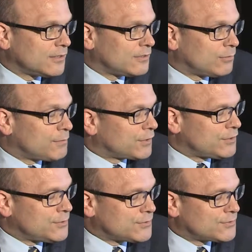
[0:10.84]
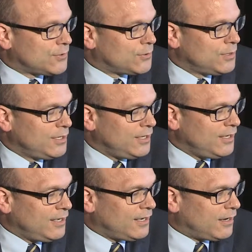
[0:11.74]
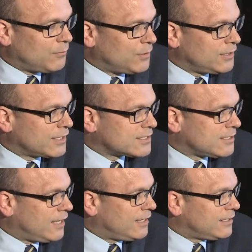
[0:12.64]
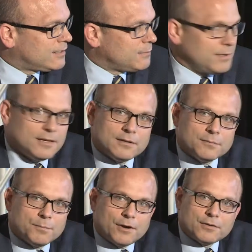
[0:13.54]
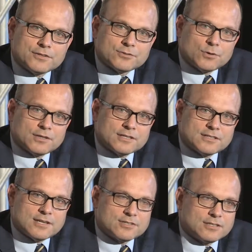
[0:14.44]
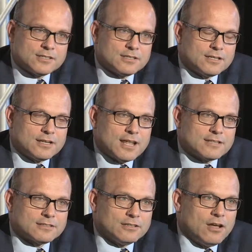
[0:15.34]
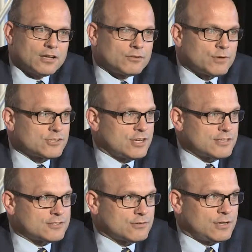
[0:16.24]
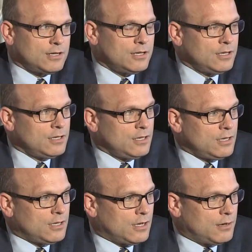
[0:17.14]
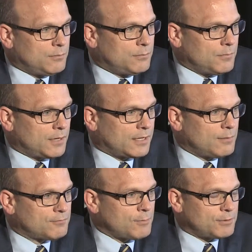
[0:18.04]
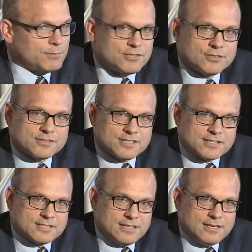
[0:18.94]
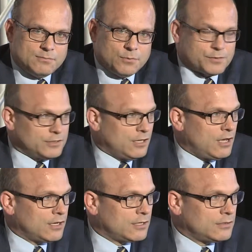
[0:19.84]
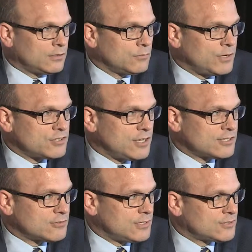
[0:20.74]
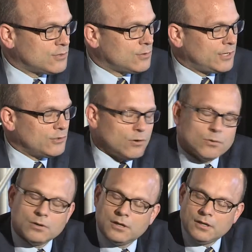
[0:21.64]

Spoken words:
terrific news. So I'm really excited to be part of this organization. It has a long and rich history. I come from an original six team with a long and rich history, so I know